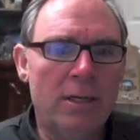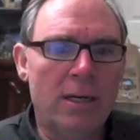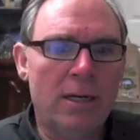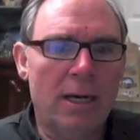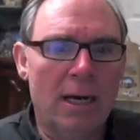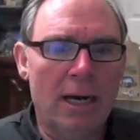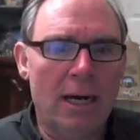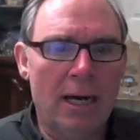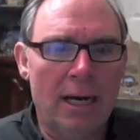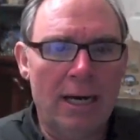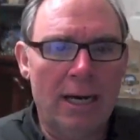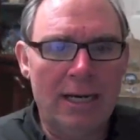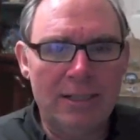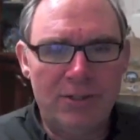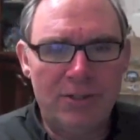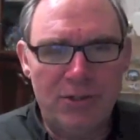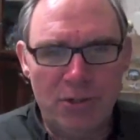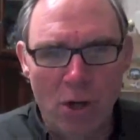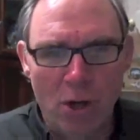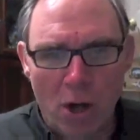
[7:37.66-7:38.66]

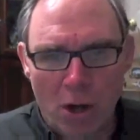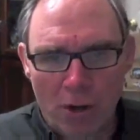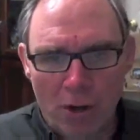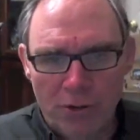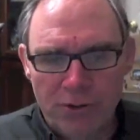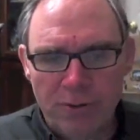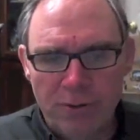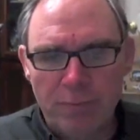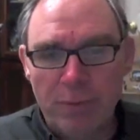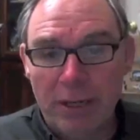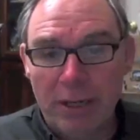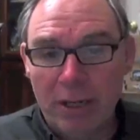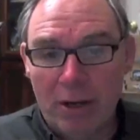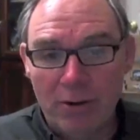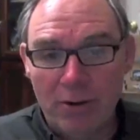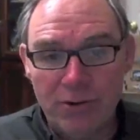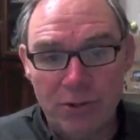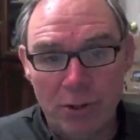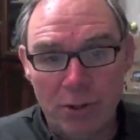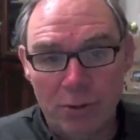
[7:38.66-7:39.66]
and salt, but
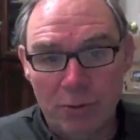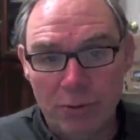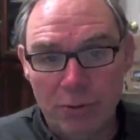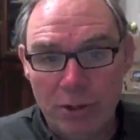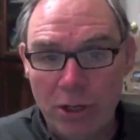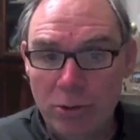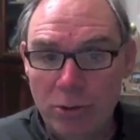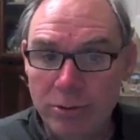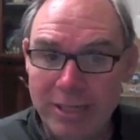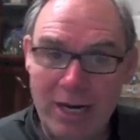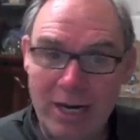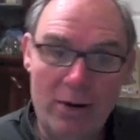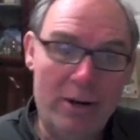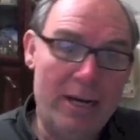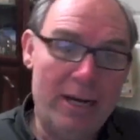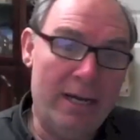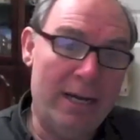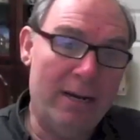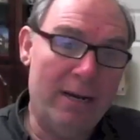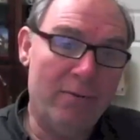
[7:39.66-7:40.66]
also no
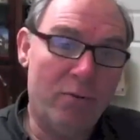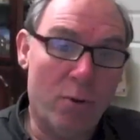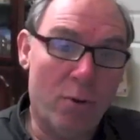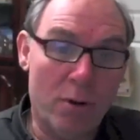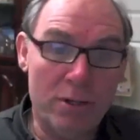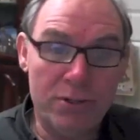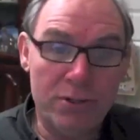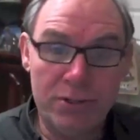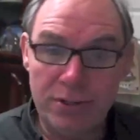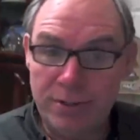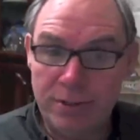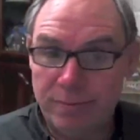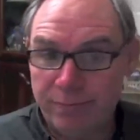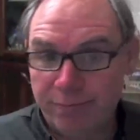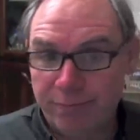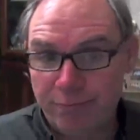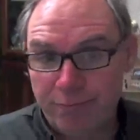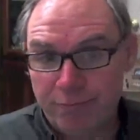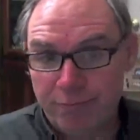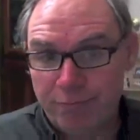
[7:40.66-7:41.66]
dairy. And of course,
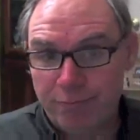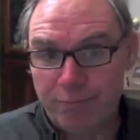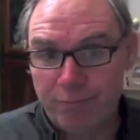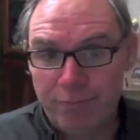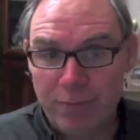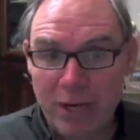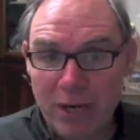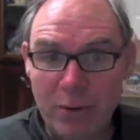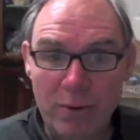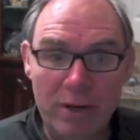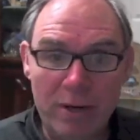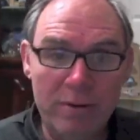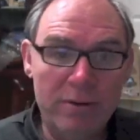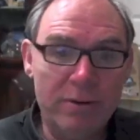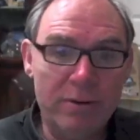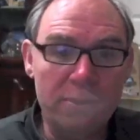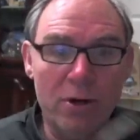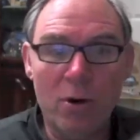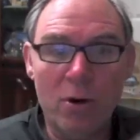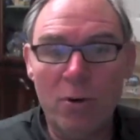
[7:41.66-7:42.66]
big
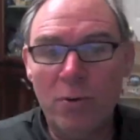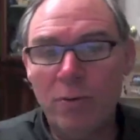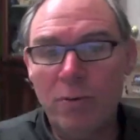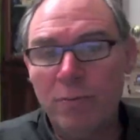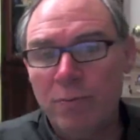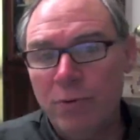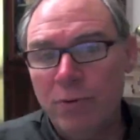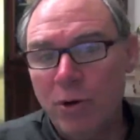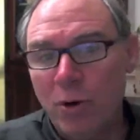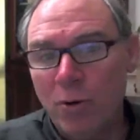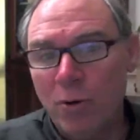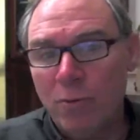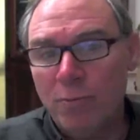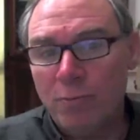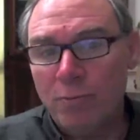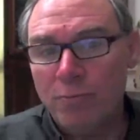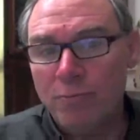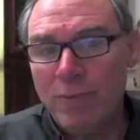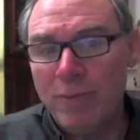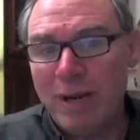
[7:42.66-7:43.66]
one, no
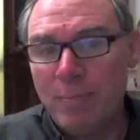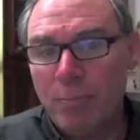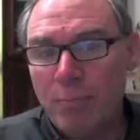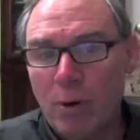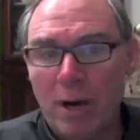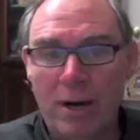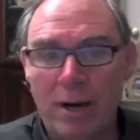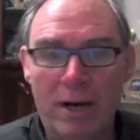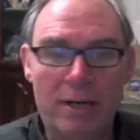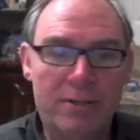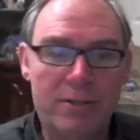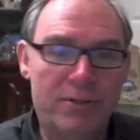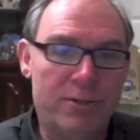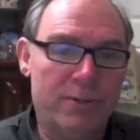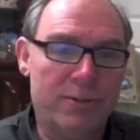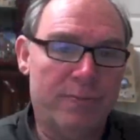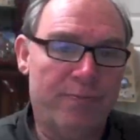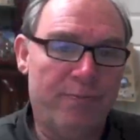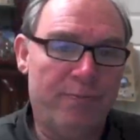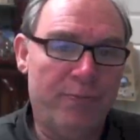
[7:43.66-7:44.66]
meat
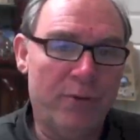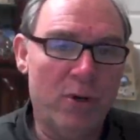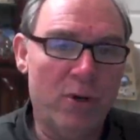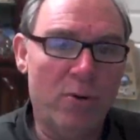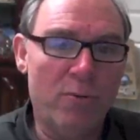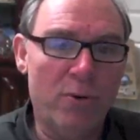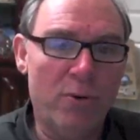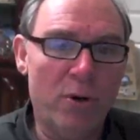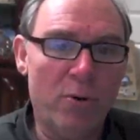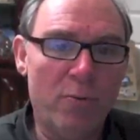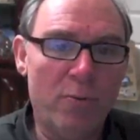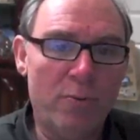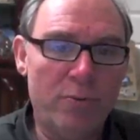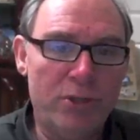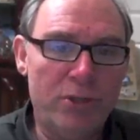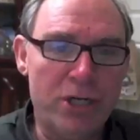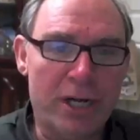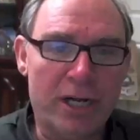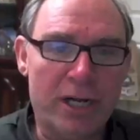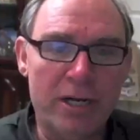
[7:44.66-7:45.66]
products. No
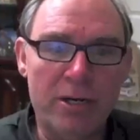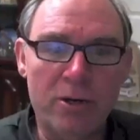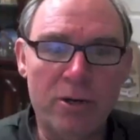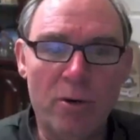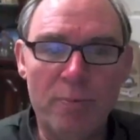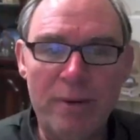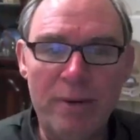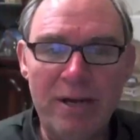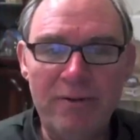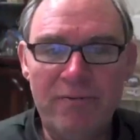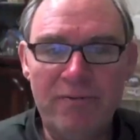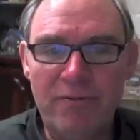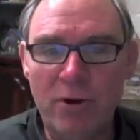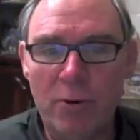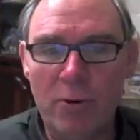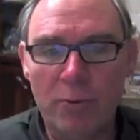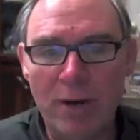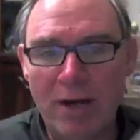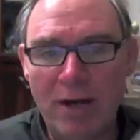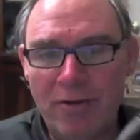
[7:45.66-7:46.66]
chicken, no beef,
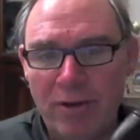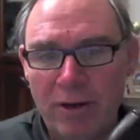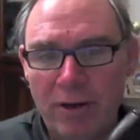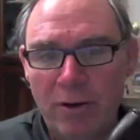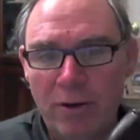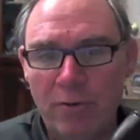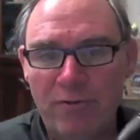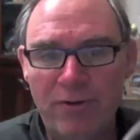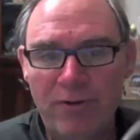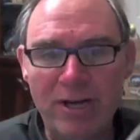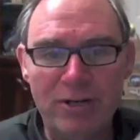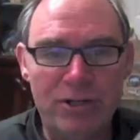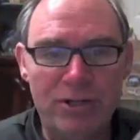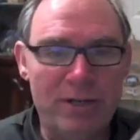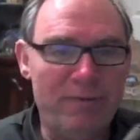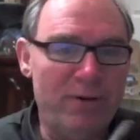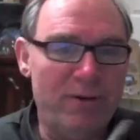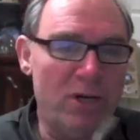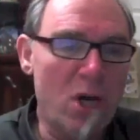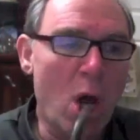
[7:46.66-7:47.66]
no nothing, no fish
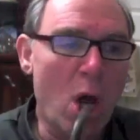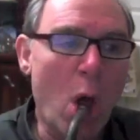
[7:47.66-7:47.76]
even.